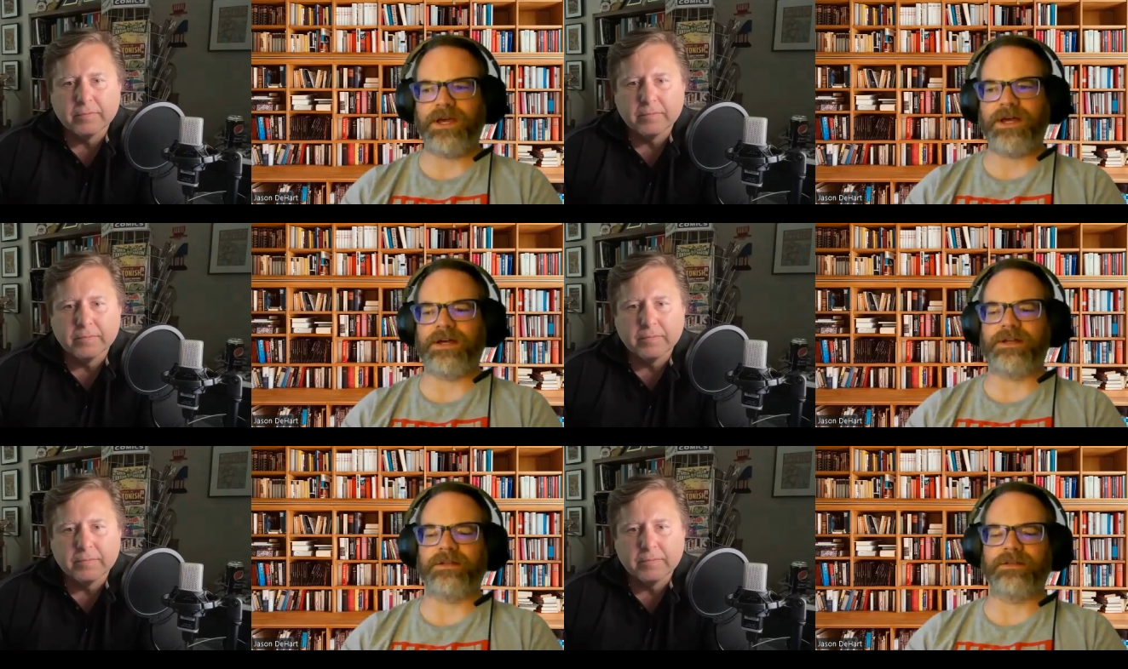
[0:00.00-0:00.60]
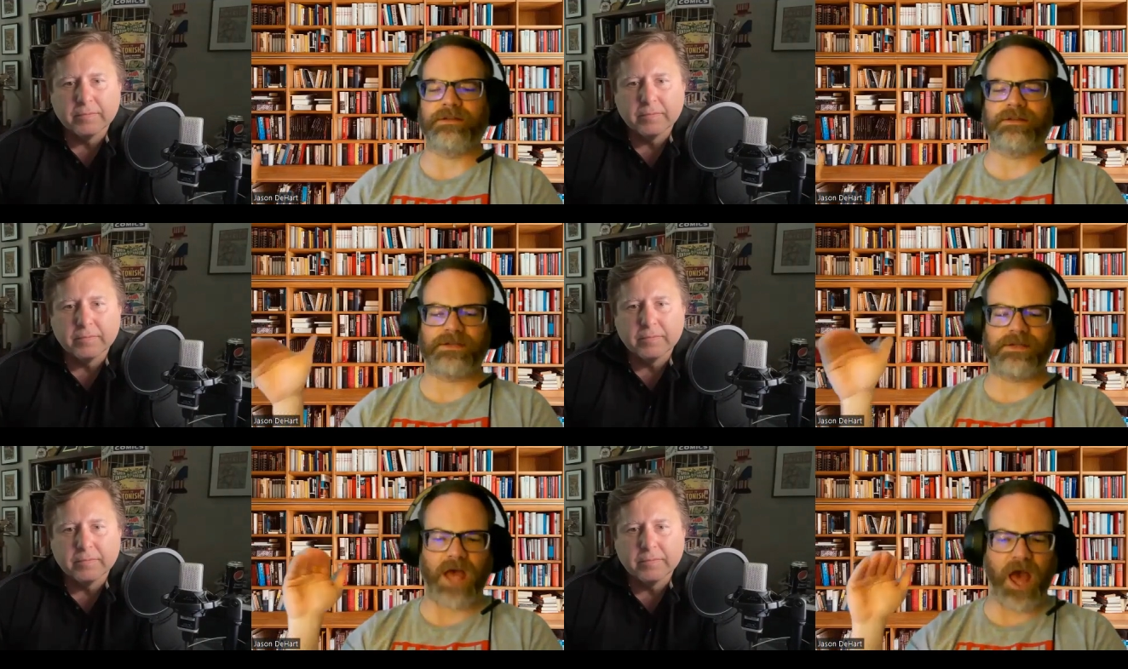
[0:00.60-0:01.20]
Speaker 1: uh,
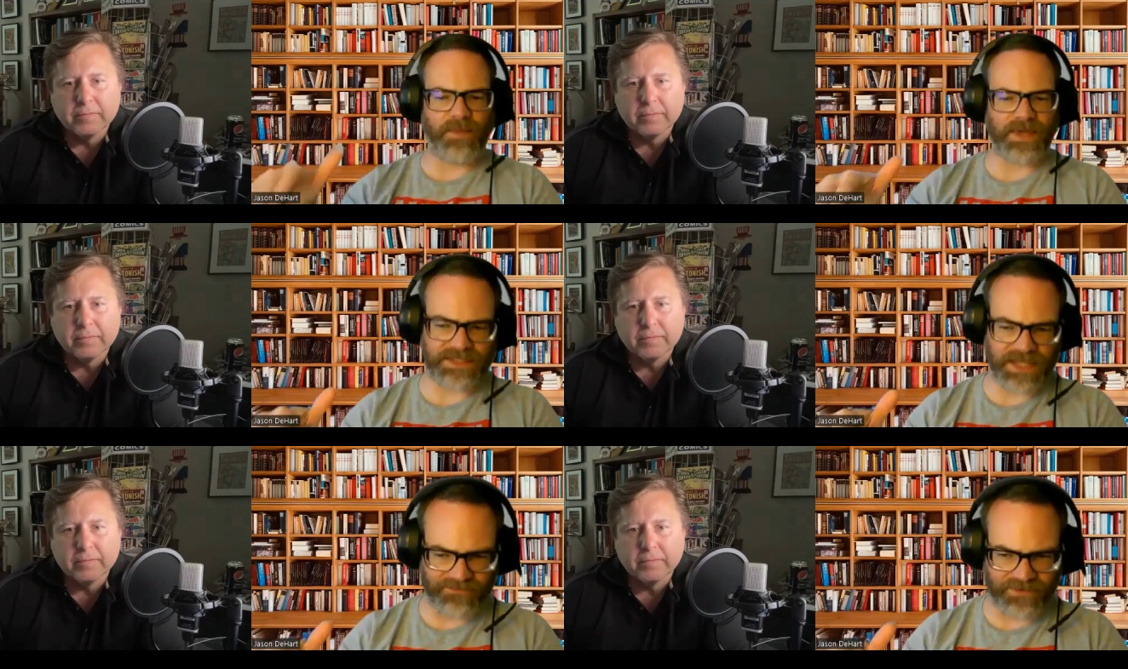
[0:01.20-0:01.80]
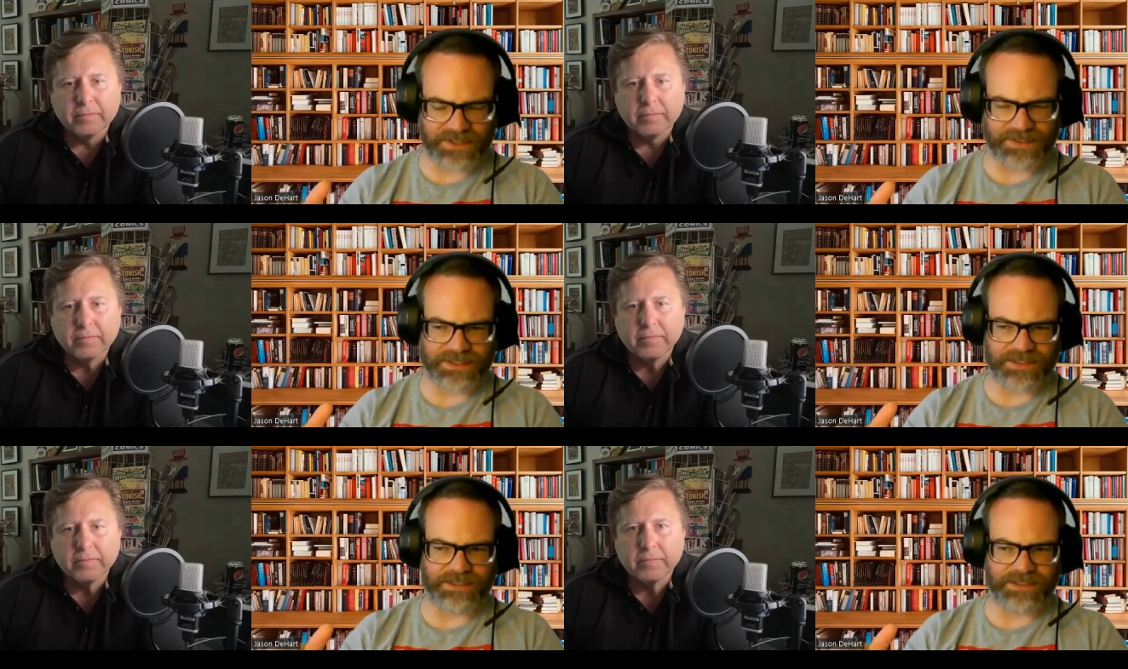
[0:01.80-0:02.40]
comics
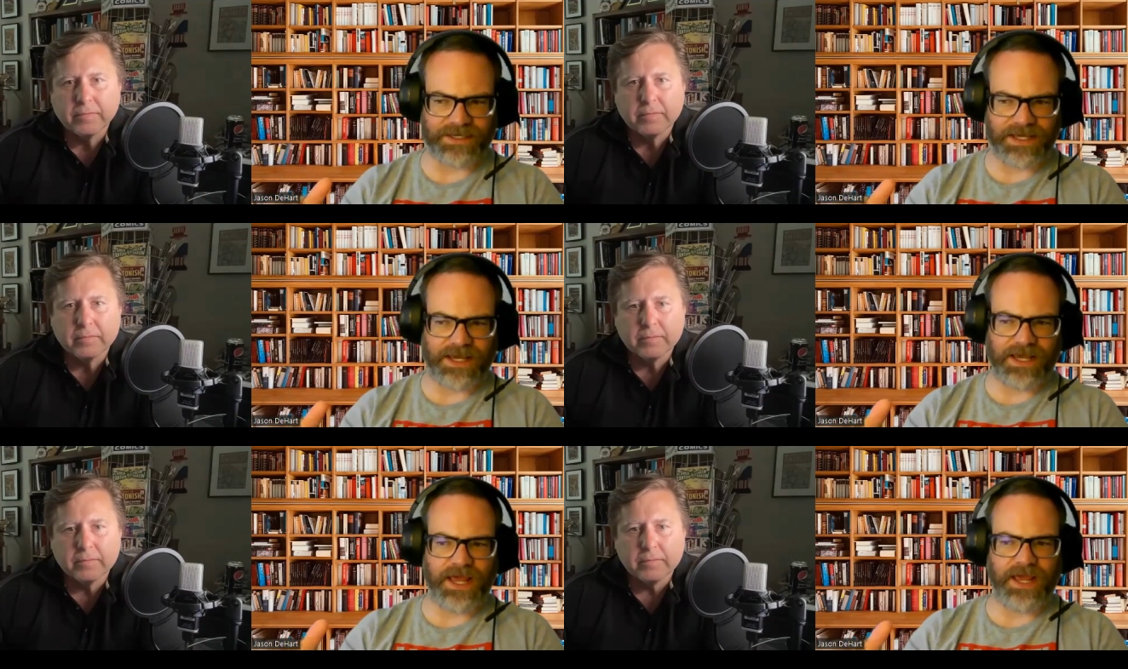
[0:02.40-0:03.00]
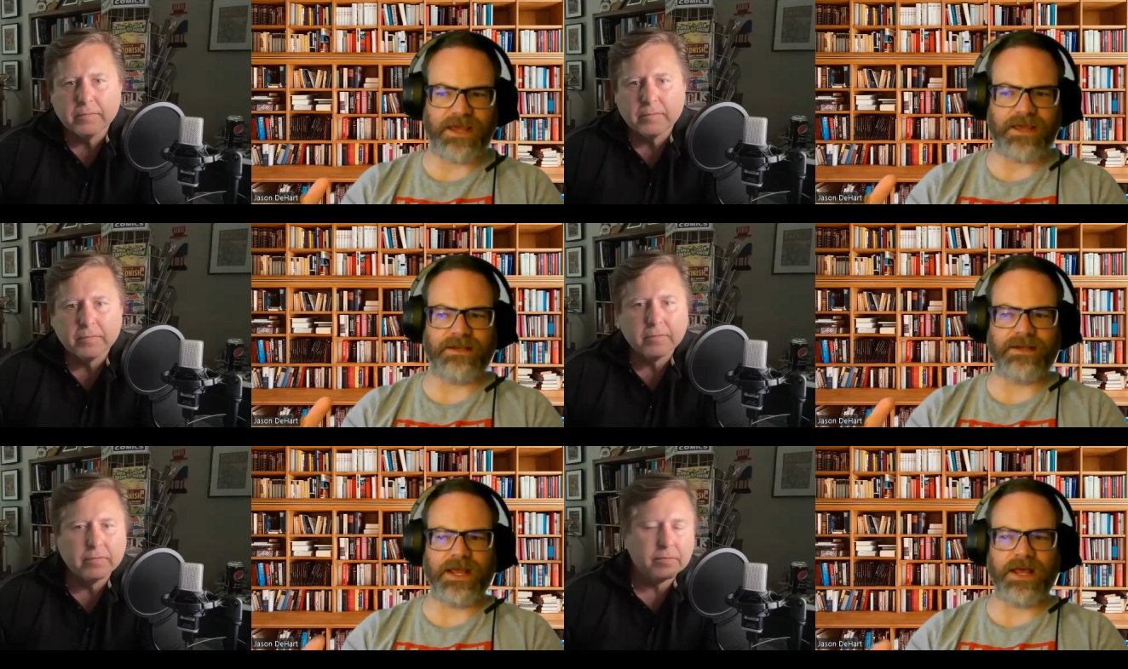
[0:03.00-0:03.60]
advocacy,
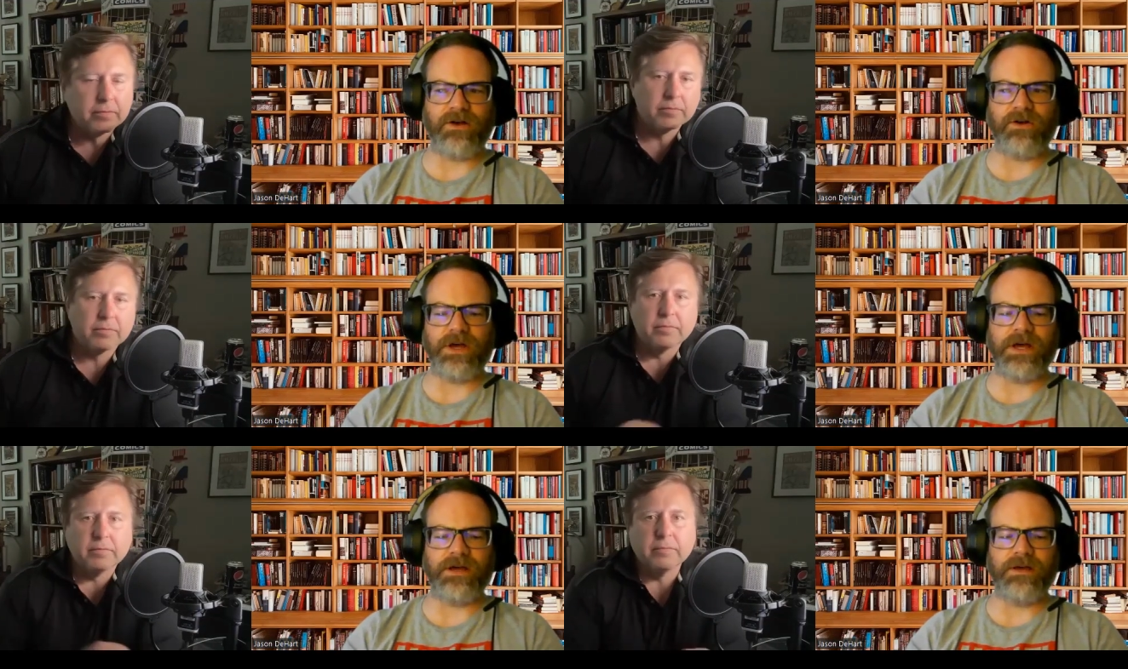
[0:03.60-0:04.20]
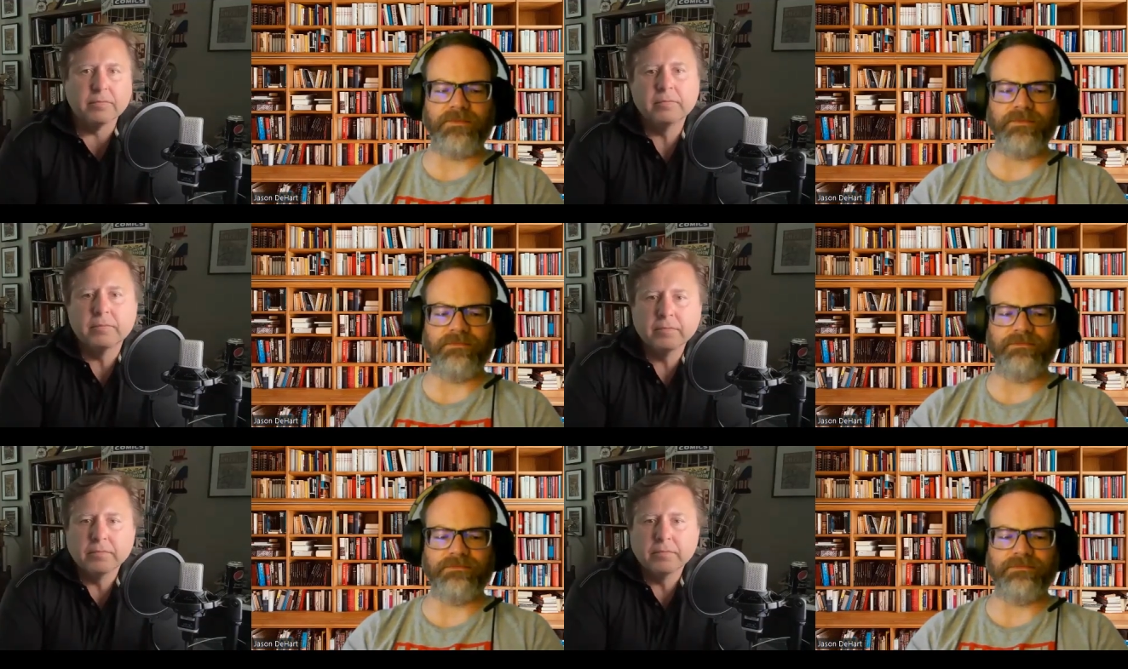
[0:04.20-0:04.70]
and now um,